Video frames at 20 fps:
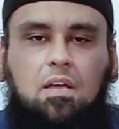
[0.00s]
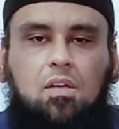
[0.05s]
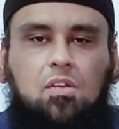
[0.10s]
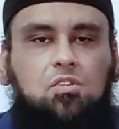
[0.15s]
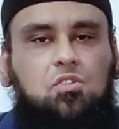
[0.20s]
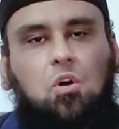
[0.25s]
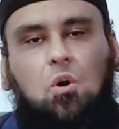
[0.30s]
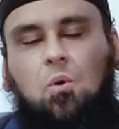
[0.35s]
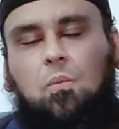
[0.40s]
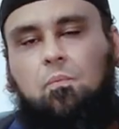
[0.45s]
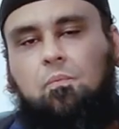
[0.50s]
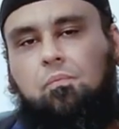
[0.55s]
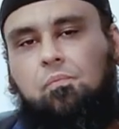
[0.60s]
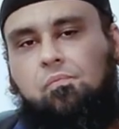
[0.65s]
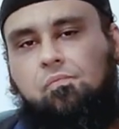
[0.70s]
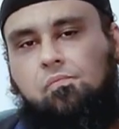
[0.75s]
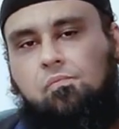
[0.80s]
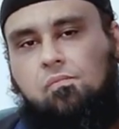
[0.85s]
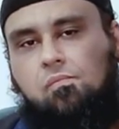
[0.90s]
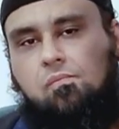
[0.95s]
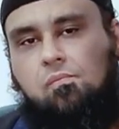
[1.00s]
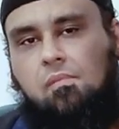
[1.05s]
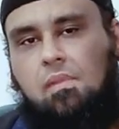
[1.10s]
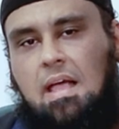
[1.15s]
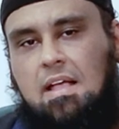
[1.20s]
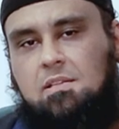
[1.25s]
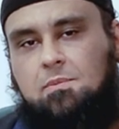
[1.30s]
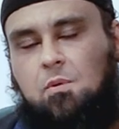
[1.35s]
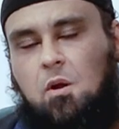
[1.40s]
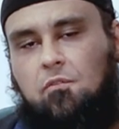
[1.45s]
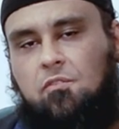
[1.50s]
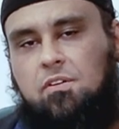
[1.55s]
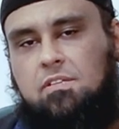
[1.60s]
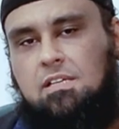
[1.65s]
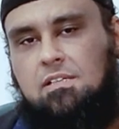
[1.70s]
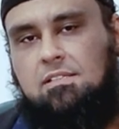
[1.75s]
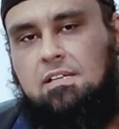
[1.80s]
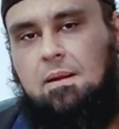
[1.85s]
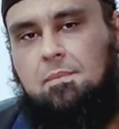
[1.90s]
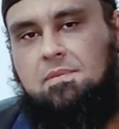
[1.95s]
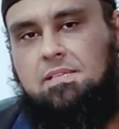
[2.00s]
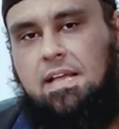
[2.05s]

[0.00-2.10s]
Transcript: So, as Prophet says,